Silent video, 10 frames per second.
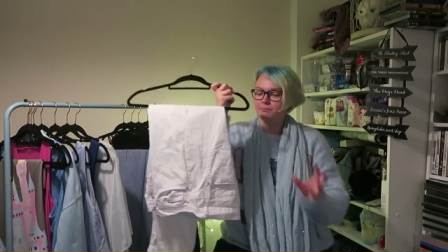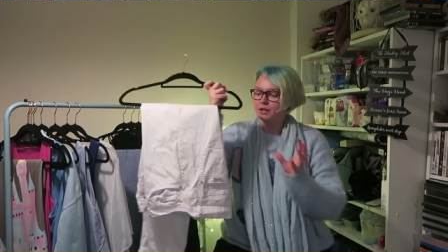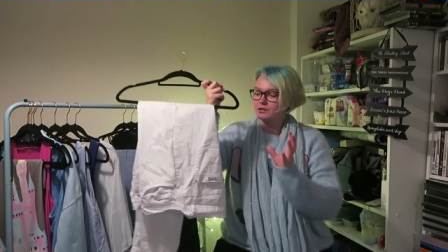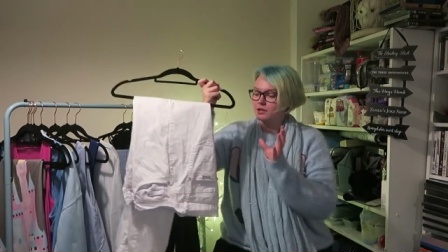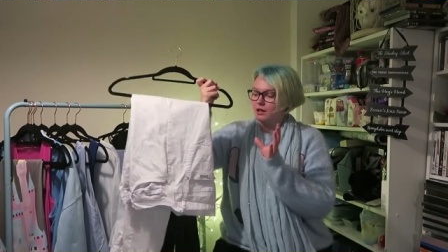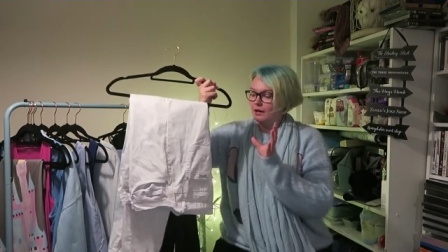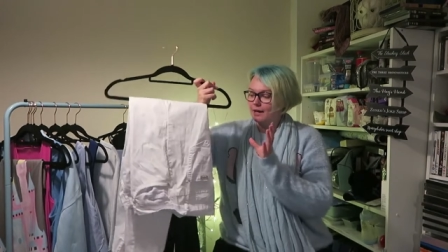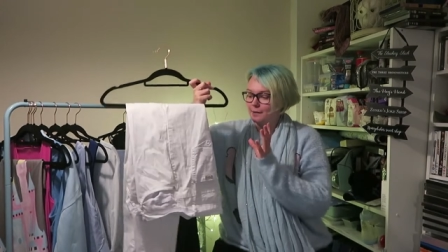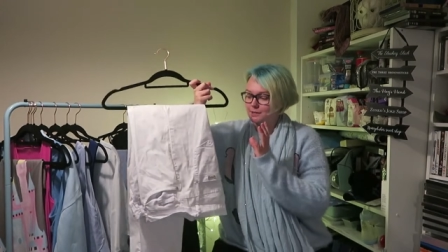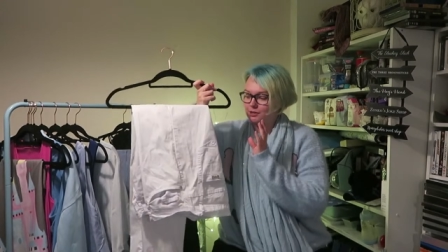But
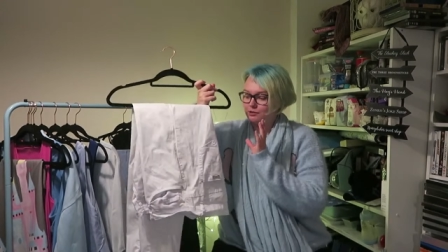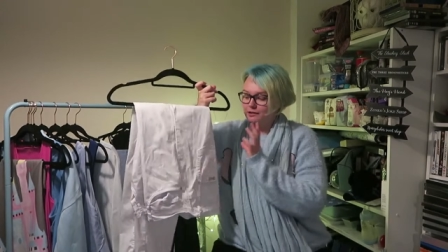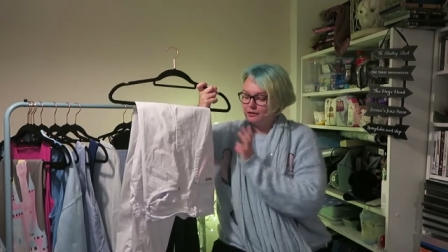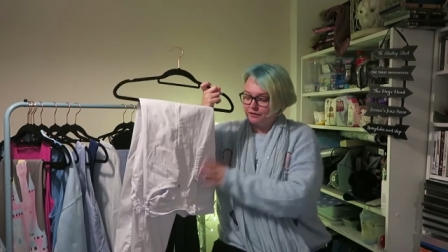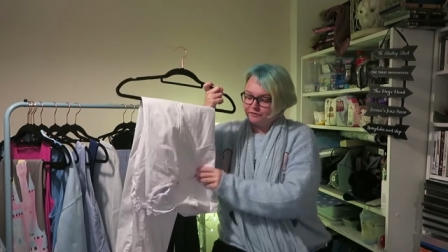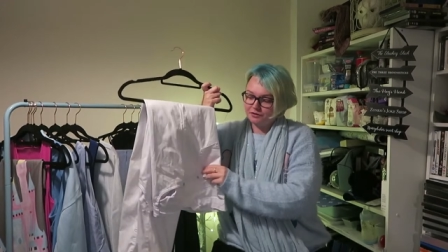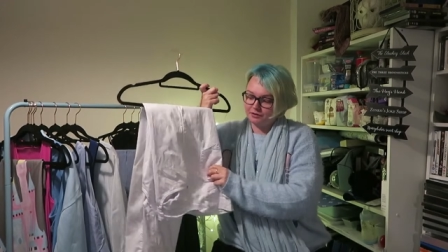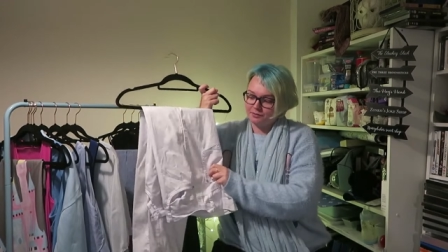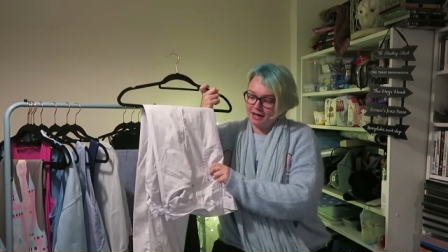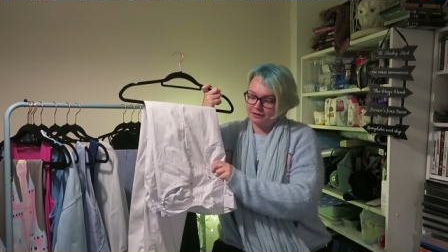I absolutely loved
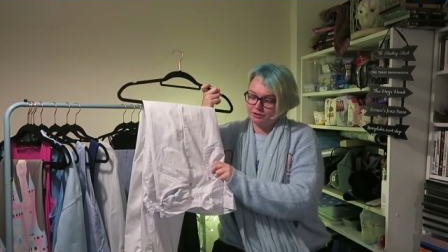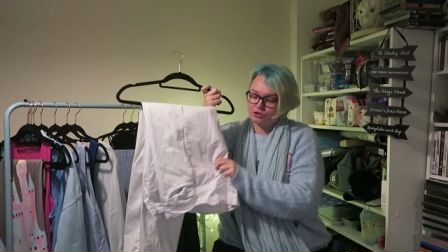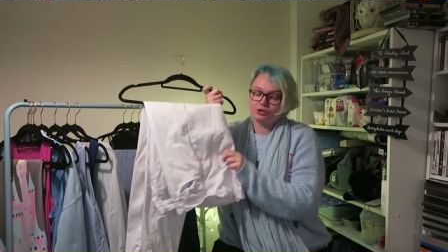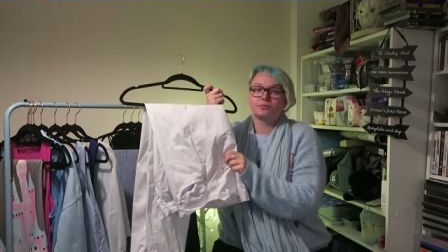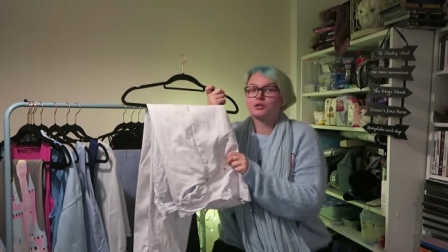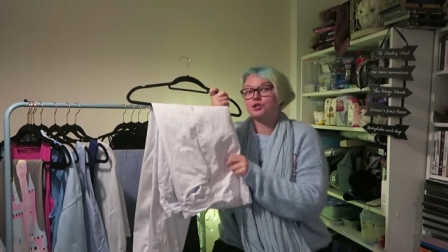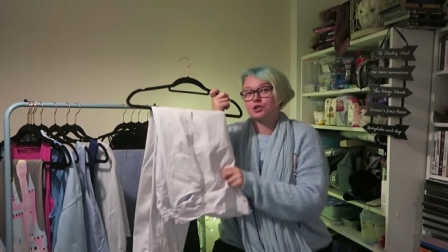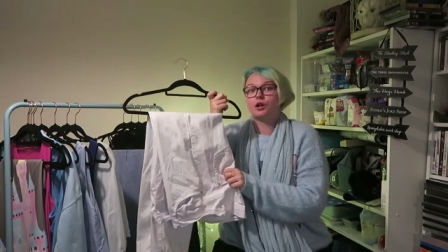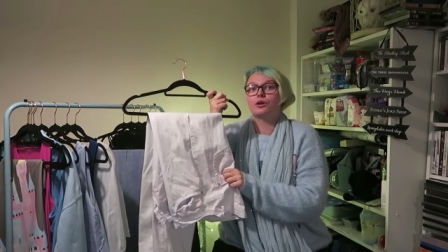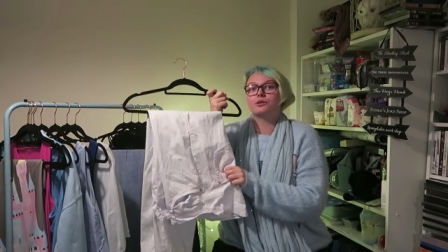them and so much
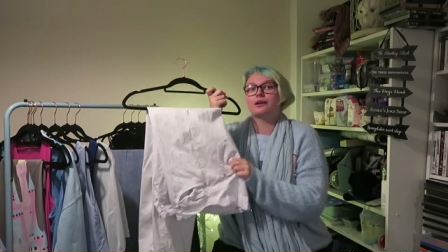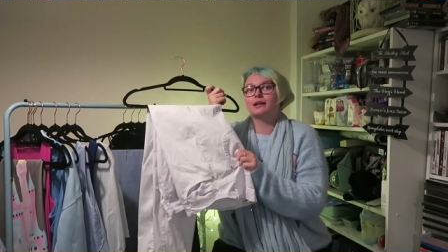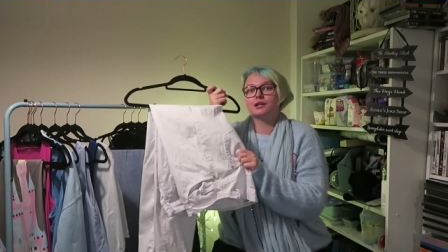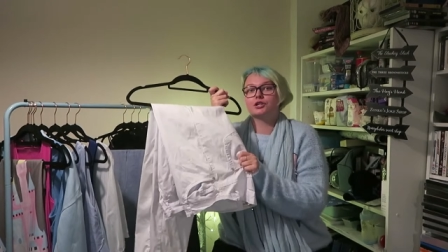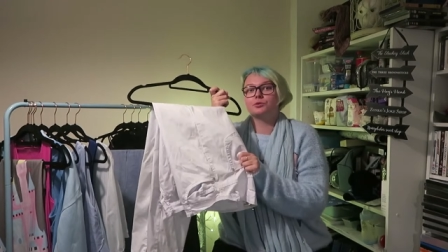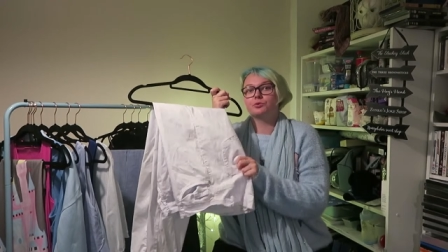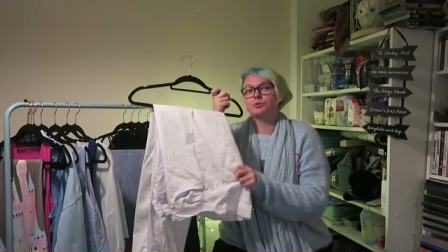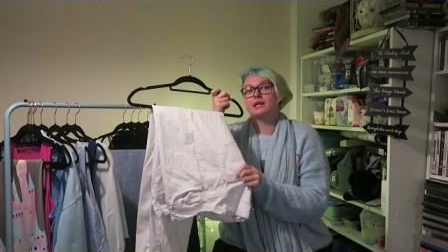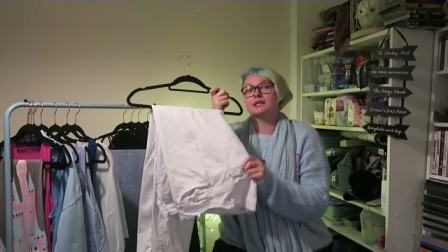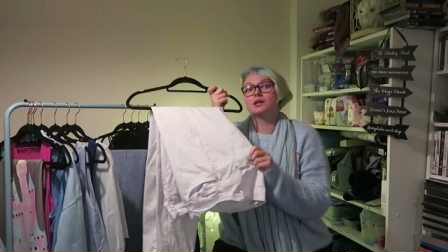so that I actually
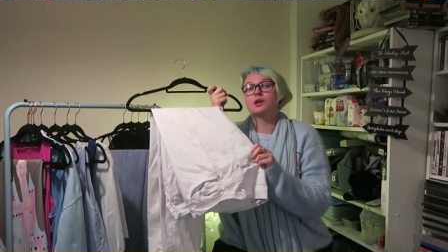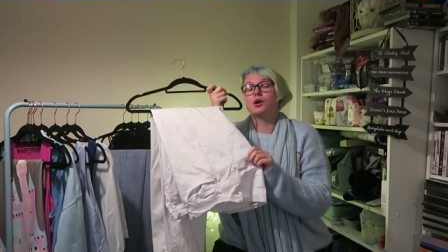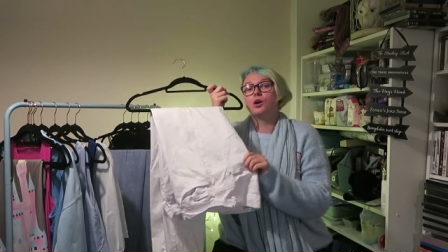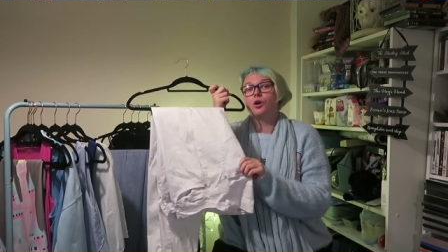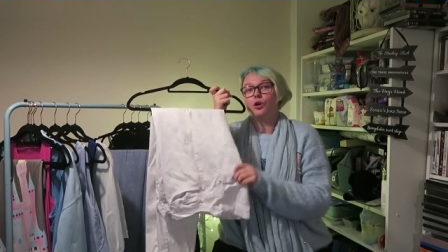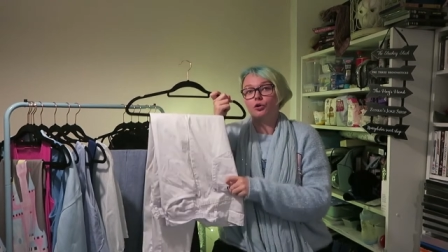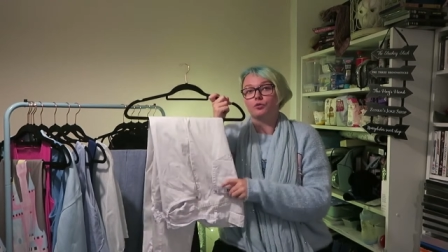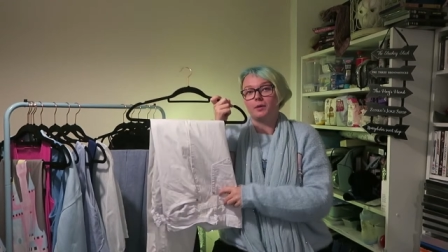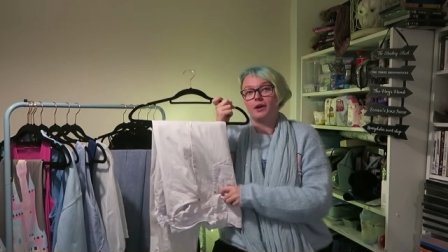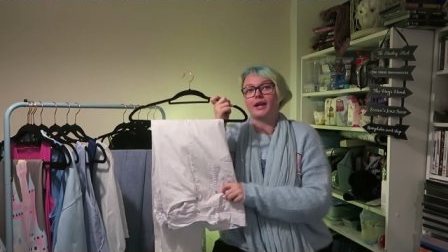wore these
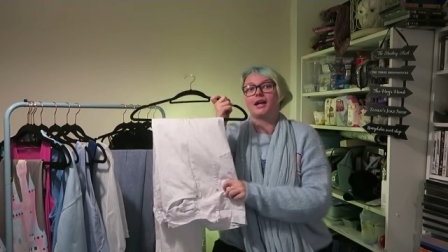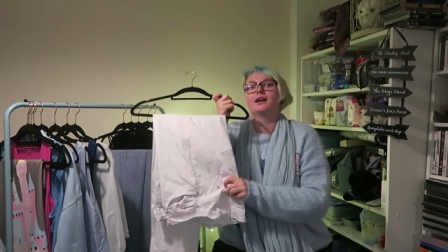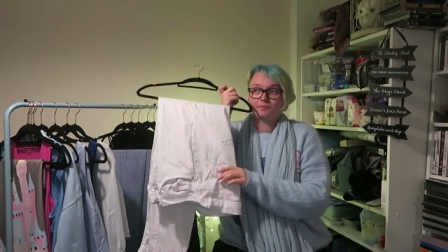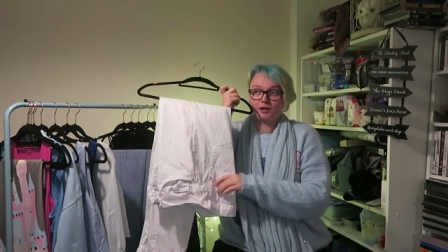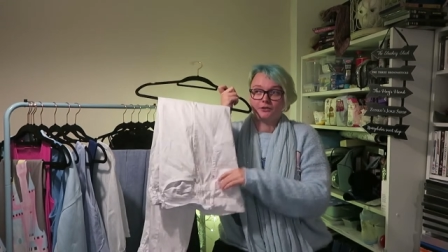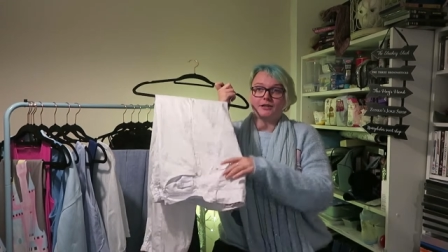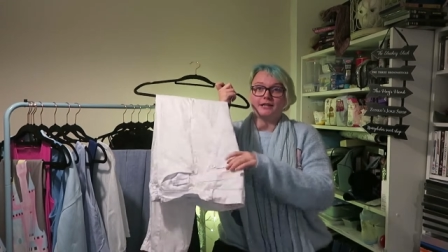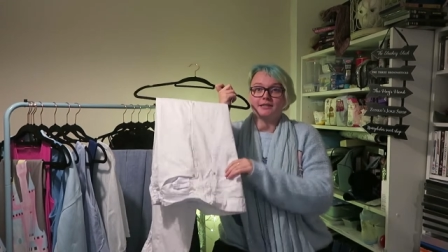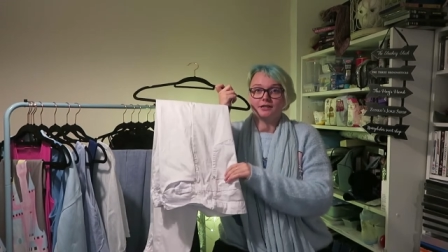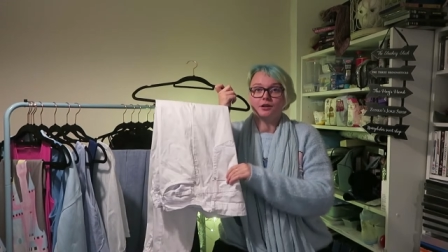on my
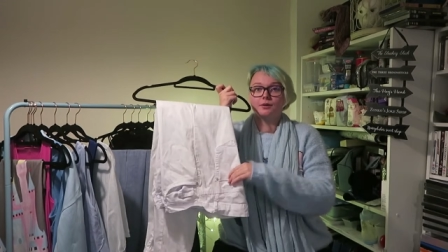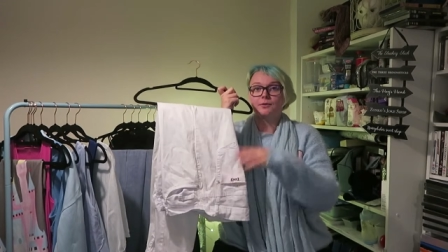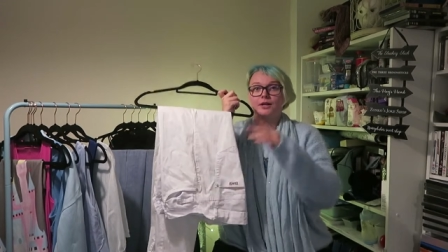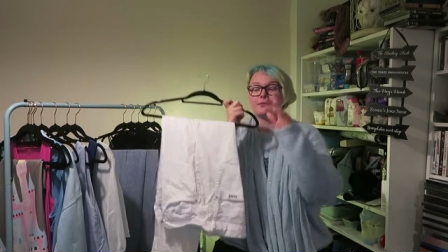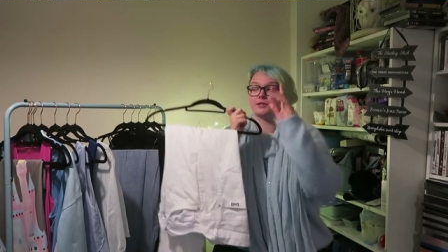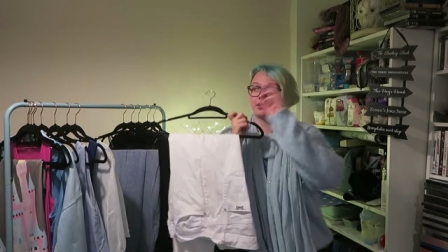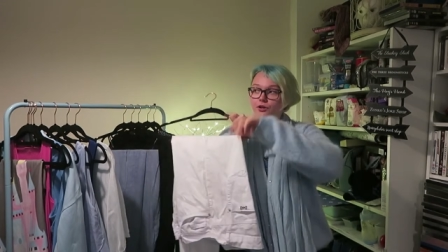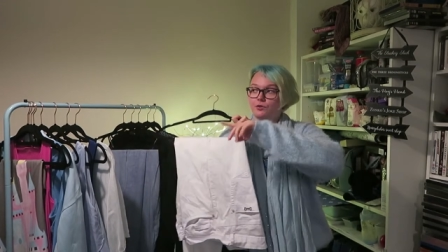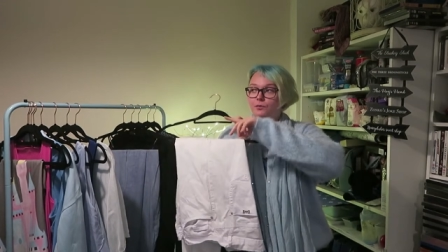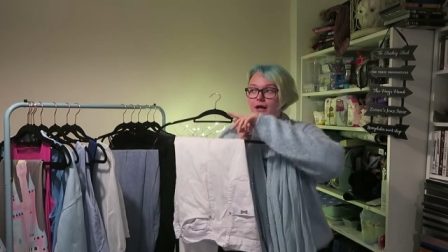birthday dinner when I was
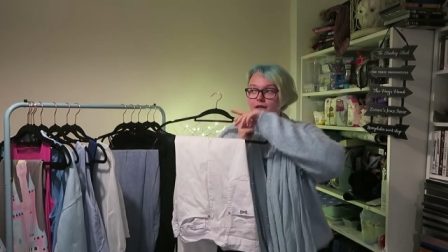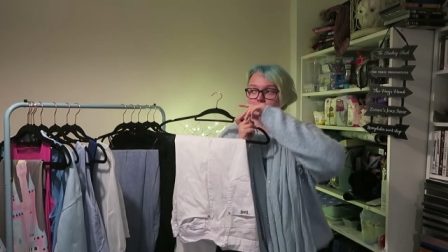going to wear